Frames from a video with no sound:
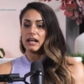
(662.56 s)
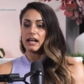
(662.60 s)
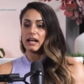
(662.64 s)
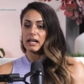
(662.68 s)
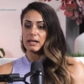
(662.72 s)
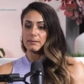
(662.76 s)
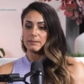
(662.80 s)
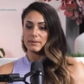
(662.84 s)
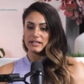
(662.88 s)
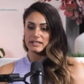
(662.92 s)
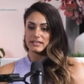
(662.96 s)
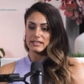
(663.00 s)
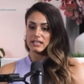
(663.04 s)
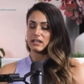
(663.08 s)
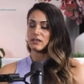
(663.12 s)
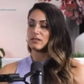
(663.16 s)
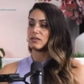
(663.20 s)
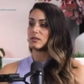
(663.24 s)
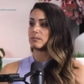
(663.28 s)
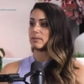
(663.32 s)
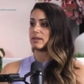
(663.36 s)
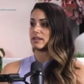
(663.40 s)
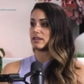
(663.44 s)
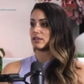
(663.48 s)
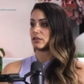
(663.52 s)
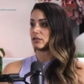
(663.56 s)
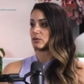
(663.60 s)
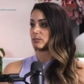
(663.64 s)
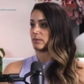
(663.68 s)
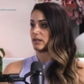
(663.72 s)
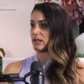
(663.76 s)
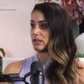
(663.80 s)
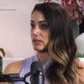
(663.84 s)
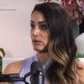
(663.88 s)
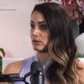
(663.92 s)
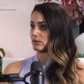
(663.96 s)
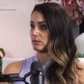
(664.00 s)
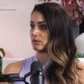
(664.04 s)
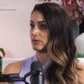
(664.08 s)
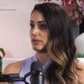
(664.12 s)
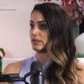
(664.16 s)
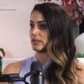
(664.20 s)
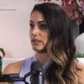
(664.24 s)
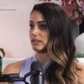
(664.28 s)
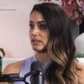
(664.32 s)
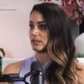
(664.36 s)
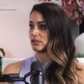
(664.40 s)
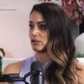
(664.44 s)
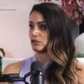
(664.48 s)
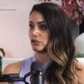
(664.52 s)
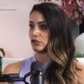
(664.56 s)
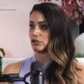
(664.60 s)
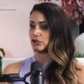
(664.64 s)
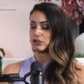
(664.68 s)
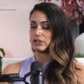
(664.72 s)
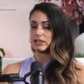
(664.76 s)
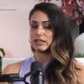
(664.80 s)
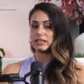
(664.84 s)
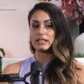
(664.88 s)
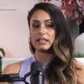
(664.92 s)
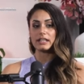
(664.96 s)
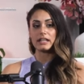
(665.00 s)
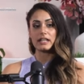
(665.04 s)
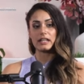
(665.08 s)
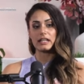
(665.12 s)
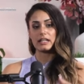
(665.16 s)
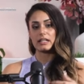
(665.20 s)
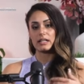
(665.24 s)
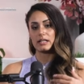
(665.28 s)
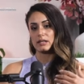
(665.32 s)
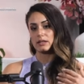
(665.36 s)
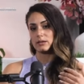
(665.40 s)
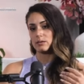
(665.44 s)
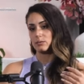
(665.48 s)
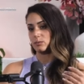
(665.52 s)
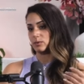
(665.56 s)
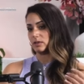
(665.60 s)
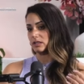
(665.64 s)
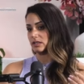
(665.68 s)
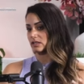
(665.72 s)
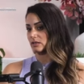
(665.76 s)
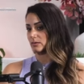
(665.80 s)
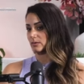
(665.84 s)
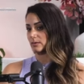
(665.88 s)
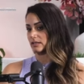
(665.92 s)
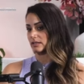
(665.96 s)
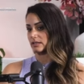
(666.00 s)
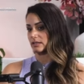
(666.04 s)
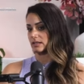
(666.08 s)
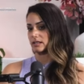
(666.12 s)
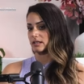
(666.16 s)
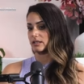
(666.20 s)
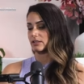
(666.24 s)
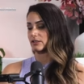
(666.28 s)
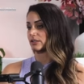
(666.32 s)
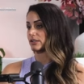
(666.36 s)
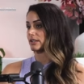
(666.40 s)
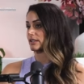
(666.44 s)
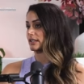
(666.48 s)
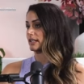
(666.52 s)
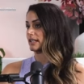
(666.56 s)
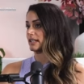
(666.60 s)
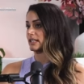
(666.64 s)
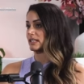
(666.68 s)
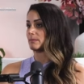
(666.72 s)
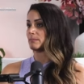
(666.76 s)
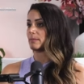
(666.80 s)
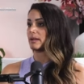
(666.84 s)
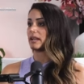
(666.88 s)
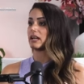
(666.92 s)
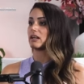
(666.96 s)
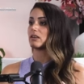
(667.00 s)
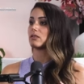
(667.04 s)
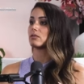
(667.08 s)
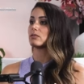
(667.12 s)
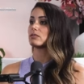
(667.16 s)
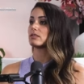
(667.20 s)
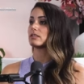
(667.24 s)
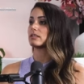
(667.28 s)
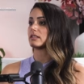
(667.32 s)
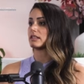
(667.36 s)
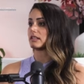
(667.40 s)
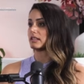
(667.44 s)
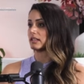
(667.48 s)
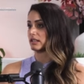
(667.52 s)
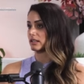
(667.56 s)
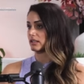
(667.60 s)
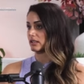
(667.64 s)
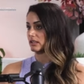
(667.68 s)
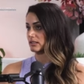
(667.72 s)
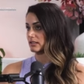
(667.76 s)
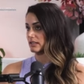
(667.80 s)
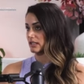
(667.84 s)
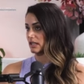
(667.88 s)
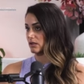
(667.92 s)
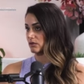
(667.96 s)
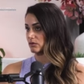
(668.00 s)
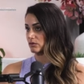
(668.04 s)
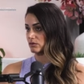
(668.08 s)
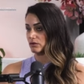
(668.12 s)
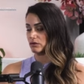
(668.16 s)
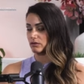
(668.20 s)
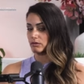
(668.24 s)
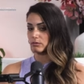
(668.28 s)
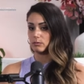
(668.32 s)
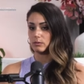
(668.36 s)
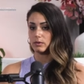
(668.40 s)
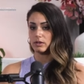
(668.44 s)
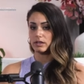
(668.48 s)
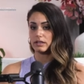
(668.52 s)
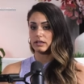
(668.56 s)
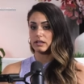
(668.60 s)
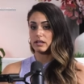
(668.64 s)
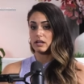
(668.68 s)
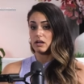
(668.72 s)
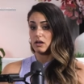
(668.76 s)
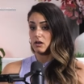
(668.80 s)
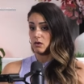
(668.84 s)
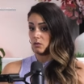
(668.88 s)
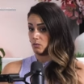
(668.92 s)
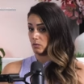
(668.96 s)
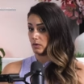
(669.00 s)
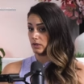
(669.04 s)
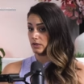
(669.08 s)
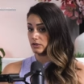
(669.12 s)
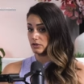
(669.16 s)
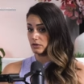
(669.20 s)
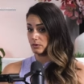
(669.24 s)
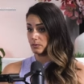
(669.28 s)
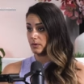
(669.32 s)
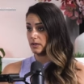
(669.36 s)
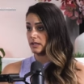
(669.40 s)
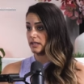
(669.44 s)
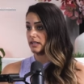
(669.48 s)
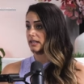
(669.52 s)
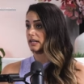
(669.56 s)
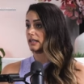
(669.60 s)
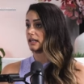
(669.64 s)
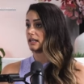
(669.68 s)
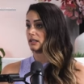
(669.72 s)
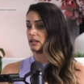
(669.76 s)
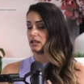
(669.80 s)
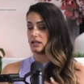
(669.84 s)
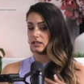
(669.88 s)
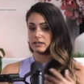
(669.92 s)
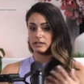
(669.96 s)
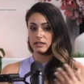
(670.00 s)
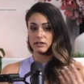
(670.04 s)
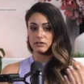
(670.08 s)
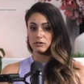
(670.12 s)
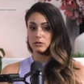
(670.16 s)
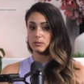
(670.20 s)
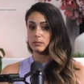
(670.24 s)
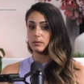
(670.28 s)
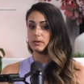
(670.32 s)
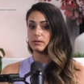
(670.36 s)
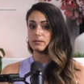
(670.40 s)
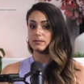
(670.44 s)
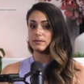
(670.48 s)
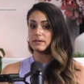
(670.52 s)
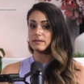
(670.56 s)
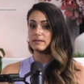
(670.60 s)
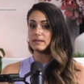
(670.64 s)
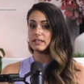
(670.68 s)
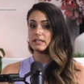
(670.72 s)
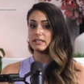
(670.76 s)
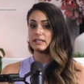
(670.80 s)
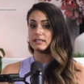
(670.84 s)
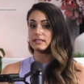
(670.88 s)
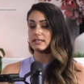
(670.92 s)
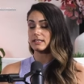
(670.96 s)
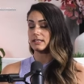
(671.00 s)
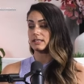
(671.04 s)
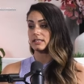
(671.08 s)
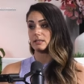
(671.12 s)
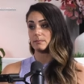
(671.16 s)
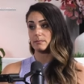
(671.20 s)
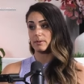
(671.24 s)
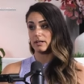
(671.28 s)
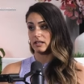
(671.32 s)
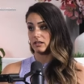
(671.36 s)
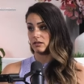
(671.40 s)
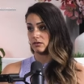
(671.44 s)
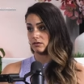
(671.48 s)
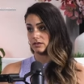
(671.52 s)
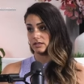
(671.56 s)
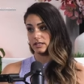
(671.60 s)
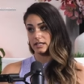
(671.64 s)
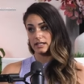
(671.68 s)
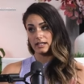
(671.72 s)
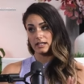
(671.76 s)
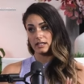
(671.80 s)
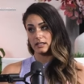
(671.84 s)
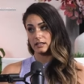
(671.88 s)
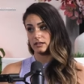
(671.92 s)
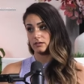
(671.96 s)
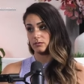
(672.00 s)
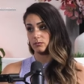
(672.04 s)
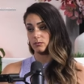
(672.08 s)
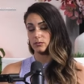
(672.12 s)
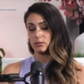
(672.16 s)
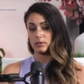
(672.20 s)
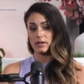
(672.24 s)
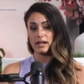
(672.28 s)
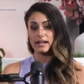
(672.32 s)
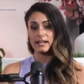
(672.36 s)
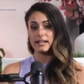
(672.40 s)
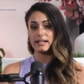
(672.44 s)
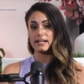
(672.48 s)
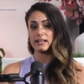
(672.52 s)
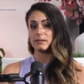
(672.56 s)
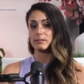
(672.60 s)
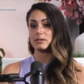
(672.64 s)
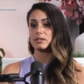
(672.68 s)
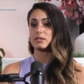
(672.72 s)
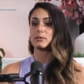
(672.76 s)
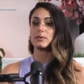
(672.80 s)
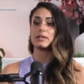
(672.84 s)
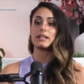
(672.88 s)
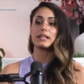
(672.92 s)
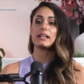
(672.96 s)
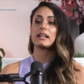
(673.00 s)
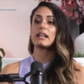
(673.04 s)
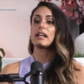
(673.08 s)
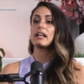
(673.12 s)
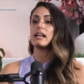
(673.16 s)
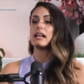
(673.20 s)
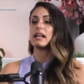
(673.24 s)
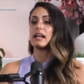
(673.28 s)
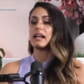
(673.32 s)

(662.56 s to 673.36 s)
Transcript: I myself have been through my own fitness journey. I once was 180 pounds, then I got down to one 120. I got down 20, 50 to 60 pounds. I had right in between.